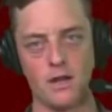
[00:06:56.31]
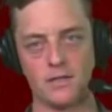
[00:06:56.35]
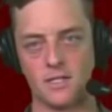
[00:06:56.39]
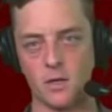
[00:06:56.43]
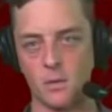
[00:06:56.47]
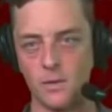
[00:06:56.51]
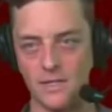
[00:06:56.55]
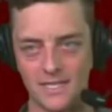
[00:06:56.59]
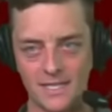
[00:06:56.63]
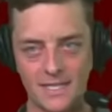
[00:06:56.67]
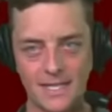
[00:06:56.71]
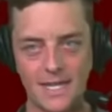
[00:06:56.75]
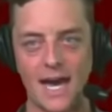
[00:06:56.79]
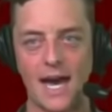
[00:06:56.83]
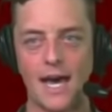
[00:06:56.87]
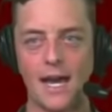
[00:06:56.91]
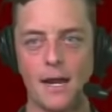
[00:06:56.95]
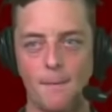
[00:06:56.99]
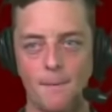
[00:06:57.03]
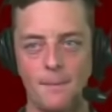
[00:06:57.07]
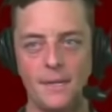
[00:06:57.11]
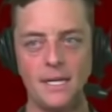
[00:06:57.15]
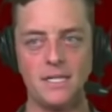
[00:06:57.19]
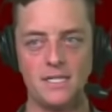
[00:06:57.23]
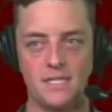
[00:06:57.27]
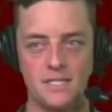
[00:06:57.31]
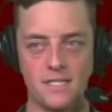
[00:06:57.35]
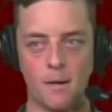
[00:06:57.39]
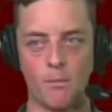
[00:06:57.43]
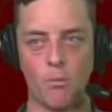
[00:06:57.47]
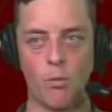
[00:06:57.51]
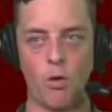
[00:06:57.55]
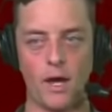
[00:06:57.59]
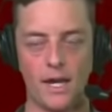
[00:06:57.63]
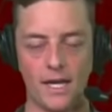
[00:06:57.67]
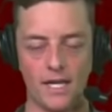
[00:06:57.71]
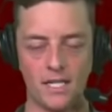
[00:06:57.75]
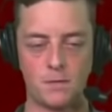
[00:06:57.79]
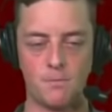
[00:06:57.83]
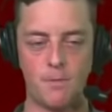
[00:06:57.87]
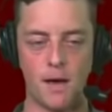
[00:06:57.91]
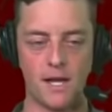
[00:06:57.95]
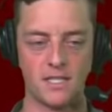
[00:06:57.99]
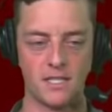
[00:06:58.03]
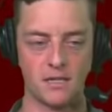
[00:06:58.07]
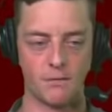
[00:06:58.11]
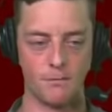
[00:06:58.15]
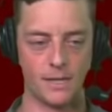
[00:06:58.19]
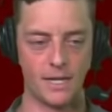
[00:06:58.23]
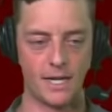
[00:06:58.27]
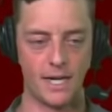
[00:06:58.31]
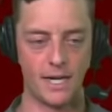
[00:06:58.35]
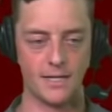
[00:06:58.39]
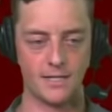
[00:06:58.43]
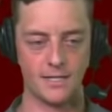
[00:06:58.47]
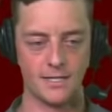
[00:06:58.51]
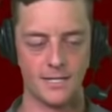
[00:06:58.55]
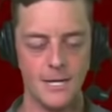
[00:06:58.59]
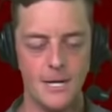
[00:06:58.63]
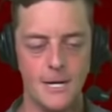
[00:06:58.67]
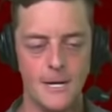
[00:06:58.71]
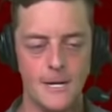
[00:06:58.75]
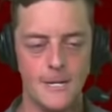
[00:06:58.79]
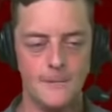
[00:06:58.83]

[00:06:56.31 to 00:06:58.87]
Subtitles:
So he's going to be somewhat expensive because